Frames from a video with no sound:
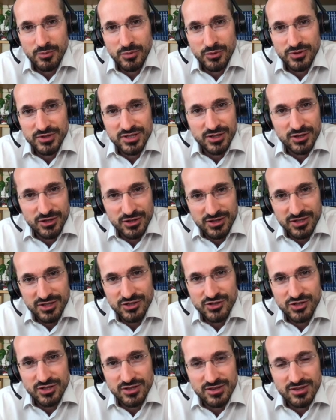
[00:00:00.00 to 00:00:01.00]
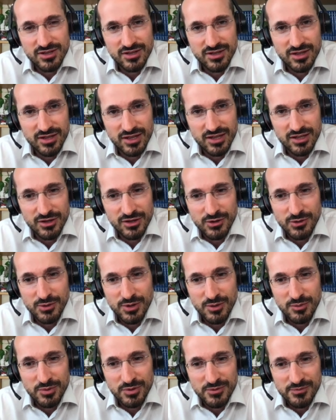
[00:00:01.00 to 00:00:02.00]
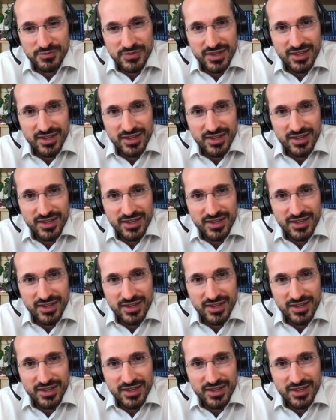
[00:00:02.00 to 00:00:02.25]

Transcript: political conditions in Europe.